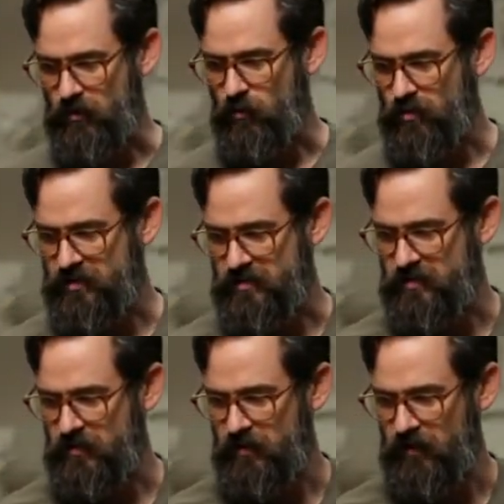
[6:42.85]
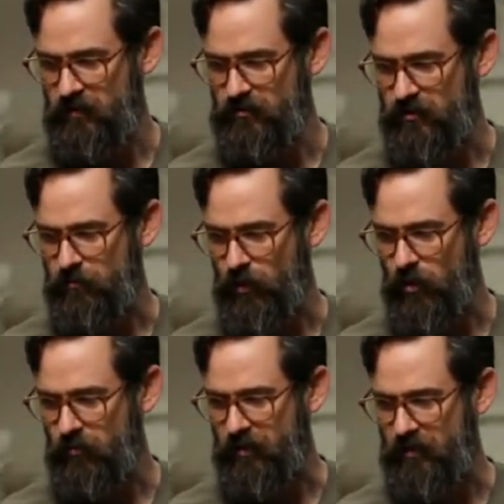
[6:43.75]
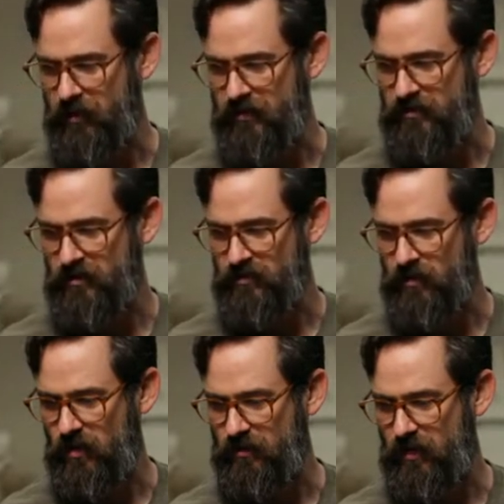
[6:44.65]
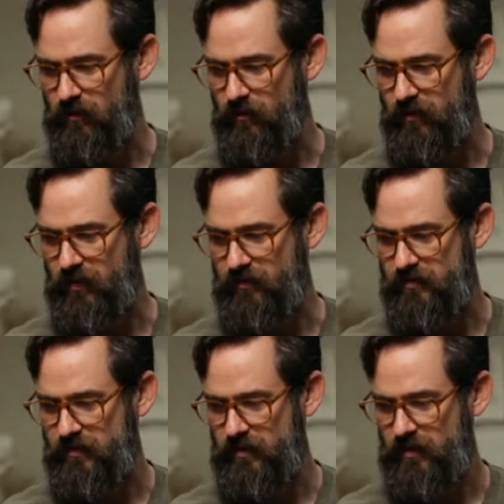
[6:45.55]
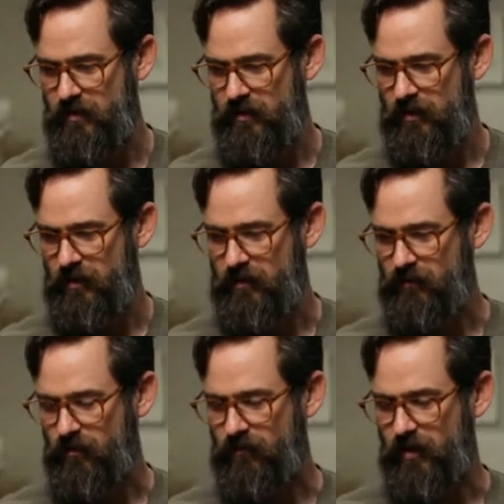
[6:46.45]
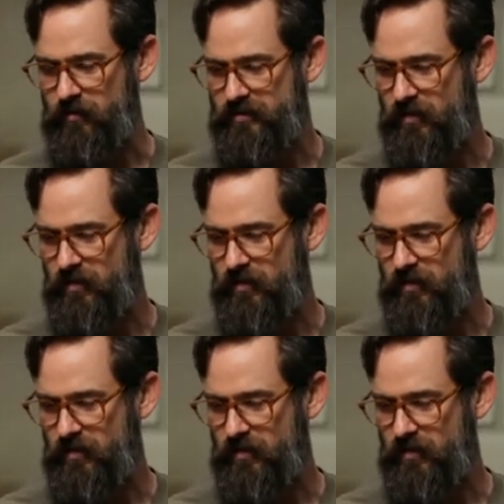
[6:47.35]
Of course, it's alizarin permanent and is also called other things in different environments.